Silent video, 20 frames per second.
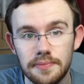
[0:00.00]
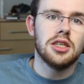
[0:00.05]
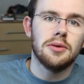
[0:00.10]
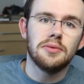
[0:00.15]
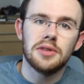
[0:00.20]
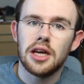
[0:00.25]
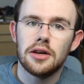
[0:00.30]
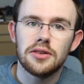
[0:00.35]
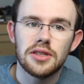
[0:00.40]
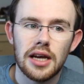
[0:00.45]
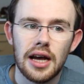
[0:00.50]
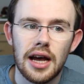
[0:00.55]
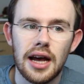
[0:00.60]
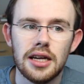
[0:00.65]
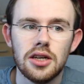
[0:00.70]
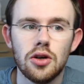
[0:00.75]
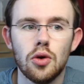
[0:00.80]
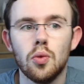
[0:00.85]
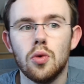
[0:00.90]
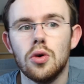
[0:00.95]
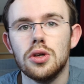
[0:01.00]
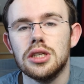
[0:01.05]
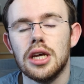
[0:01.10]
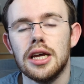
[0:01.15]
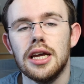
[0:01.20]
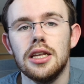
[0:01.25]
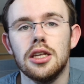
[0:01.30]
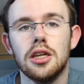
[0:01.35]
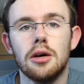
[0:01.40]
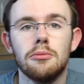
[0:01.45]
Something else I had was
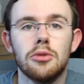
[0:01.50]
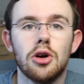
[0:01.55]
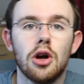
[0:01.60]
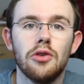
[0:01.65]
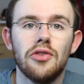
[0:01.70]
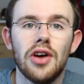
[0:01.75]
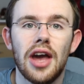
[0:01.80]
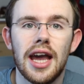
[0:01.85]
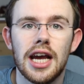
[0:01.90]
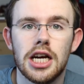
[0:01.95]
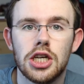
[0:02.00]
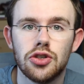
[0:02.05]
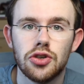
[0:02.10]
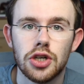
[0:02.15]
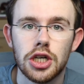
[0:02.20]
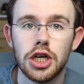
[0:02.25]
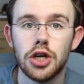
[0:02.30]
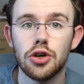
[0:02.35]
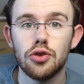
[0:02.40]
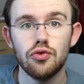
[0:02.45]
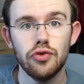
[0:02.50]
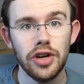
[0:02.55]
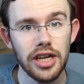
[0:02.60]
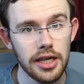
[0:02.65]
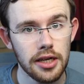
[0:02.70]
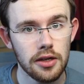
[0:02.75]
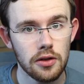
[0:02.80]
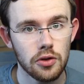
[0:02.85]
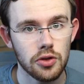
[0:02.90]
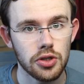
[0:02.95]
a number of
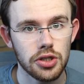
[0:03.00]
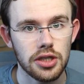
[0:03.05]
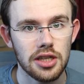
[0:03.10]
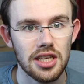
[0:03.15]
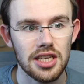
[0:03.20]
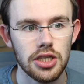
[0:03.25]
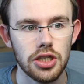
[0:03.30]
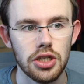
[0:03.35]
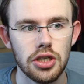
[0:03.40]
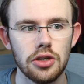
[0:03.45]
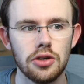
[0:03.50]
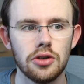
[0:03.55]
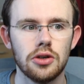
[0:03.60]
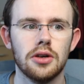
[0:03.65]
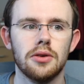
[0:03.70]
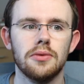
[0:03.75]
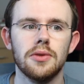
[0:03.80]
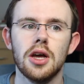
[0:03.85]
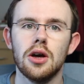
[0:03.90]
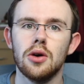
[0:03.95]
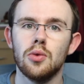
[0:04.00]
extracurriculars this year.